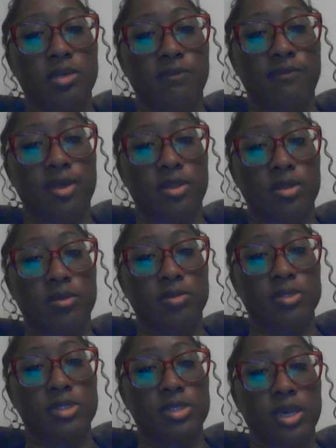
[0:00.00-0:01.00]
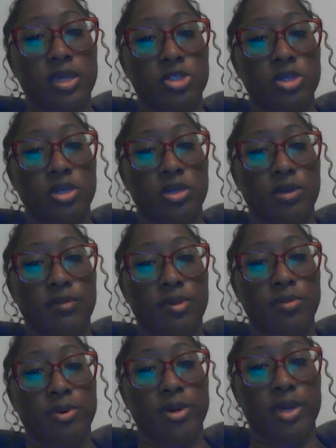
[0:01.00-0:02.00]
developed section of the
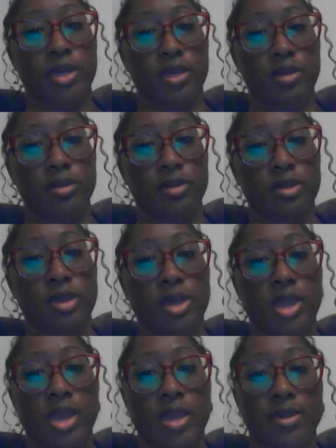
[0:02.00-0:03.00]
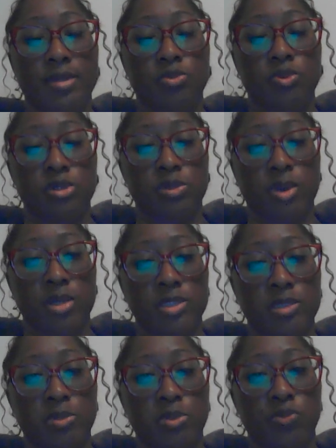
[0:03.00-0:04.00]
brain and is
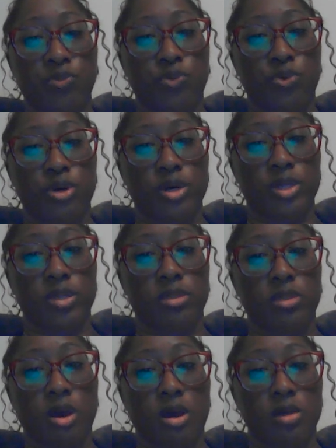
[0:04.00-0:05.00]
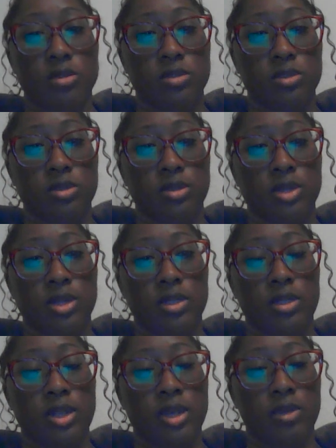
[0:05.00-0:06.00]
responsible for thought,
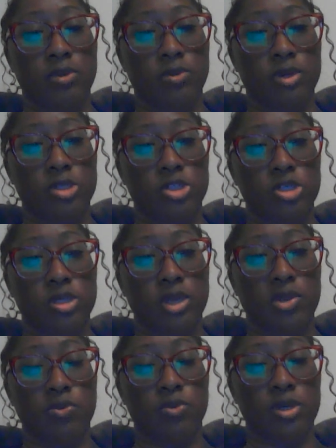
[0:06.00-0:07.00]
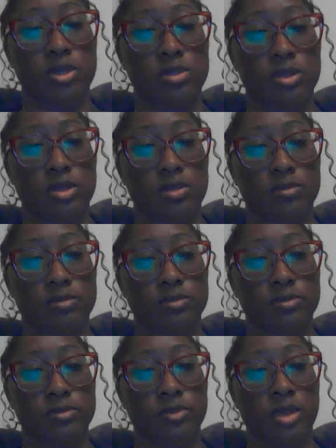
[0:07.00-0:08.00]
language, and reason.
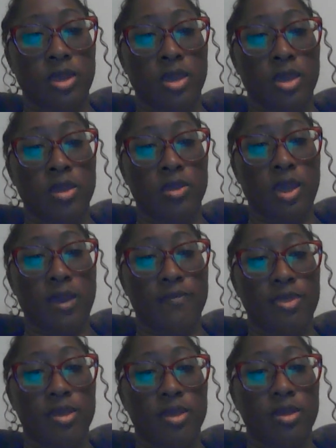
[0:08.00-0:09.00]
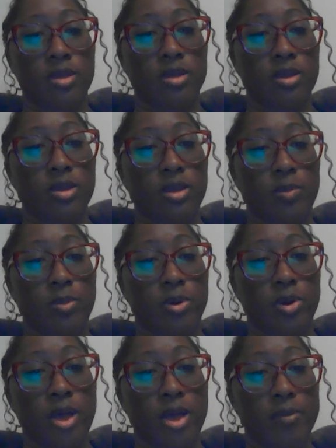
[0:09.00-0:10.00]
Have the
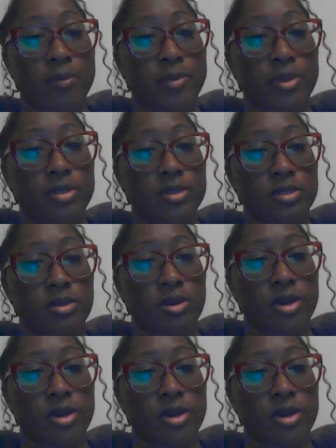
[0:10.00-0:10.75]
hippocampus,